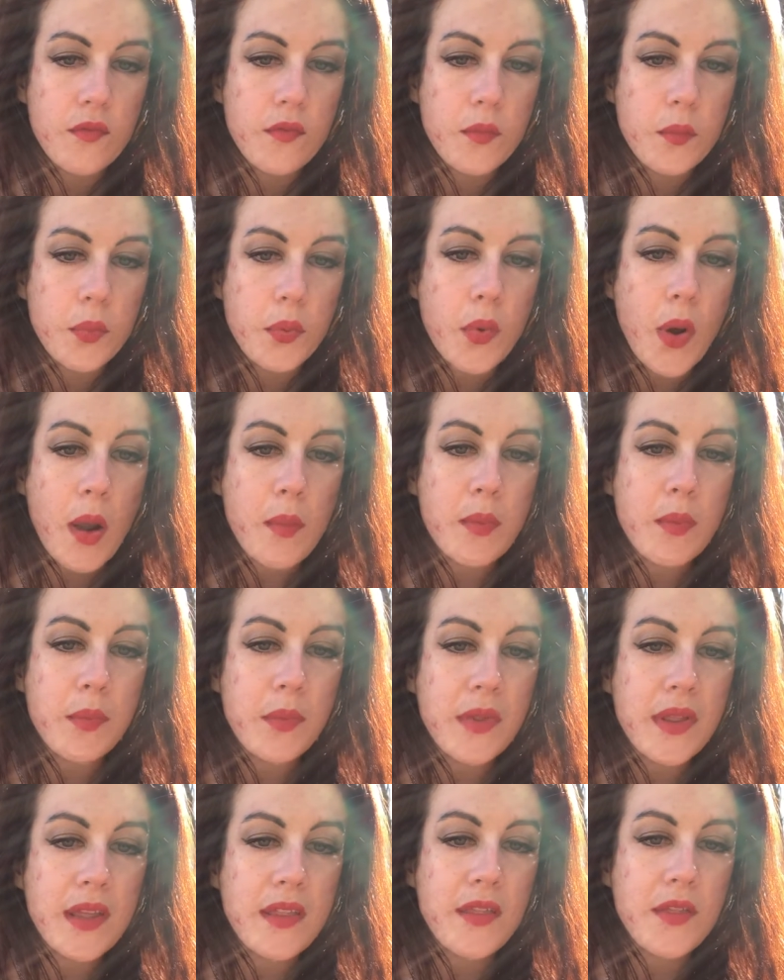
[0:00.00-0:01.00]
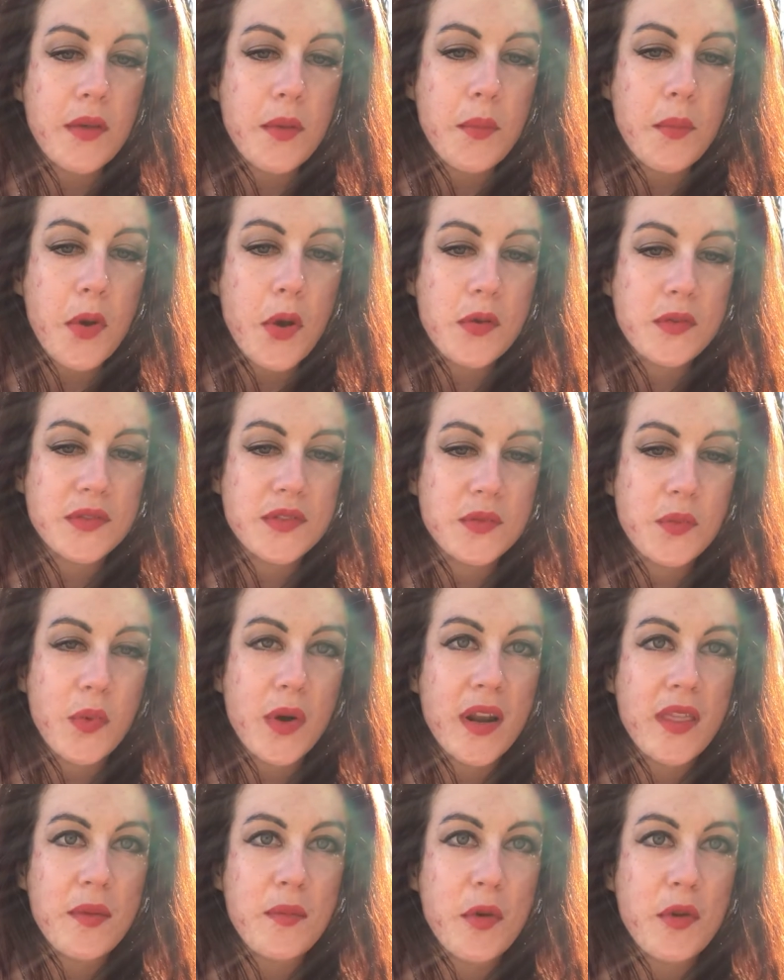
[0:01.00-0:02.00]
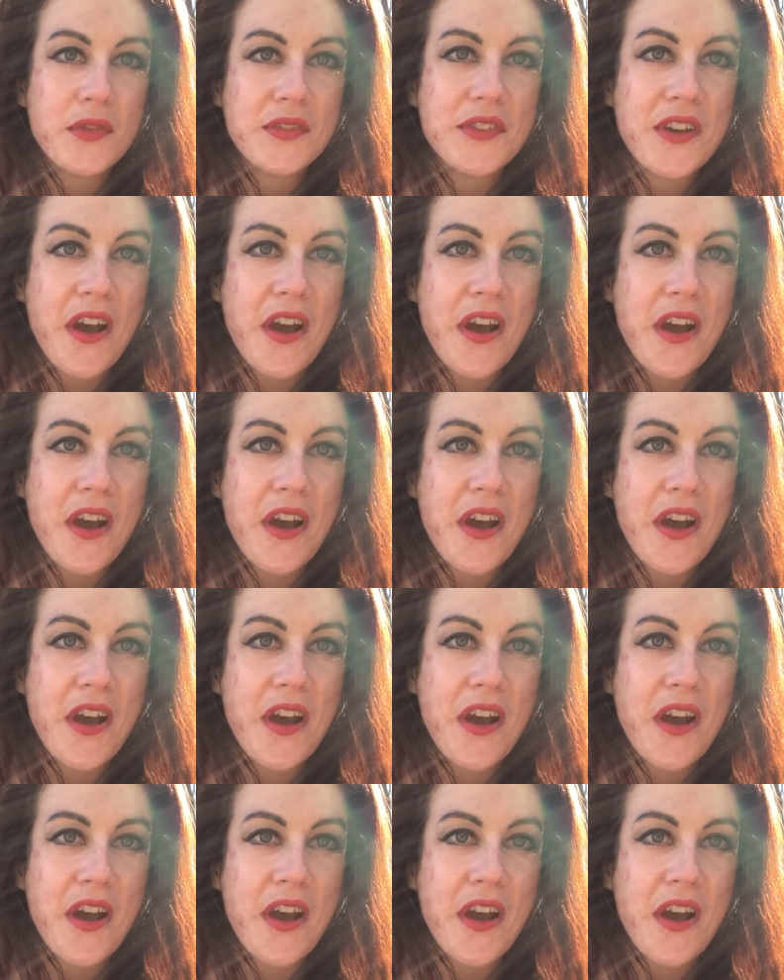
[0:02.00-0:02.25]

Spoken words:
probably one of the most